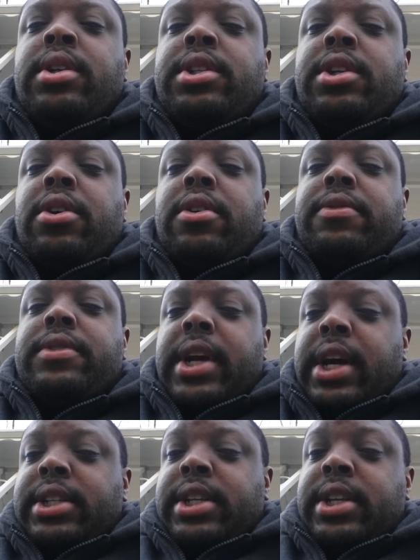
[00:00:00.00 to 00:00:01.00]
So if
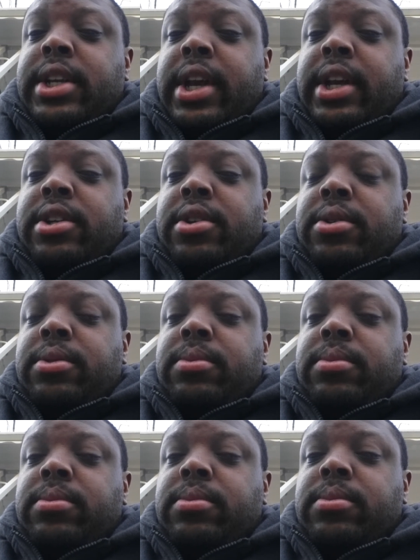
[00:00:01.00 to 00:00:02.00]
God sent an angel,
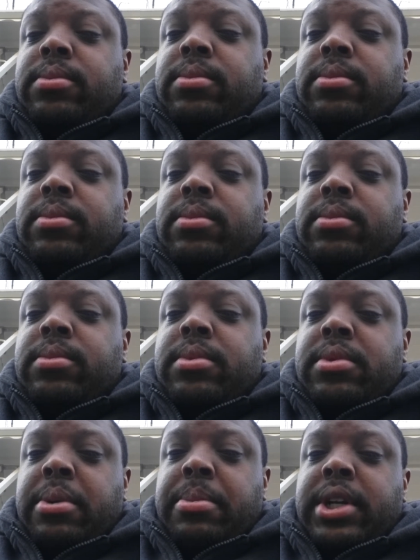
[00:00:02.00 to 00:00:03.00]

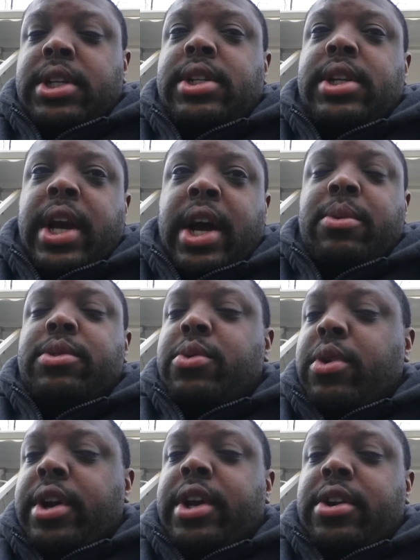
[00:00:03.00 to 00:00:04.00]
that means God was
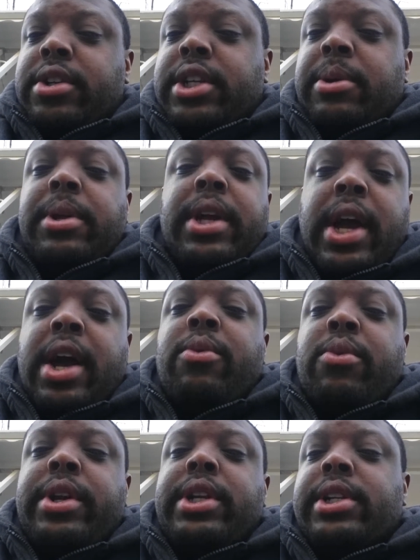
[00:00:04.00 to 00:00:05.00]
working on something.
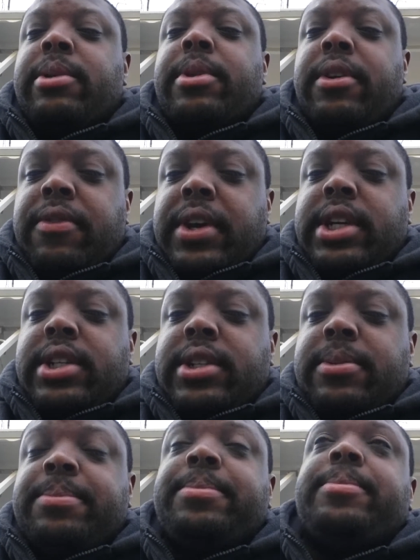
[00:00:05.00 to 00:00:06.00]
God wanted something fixed.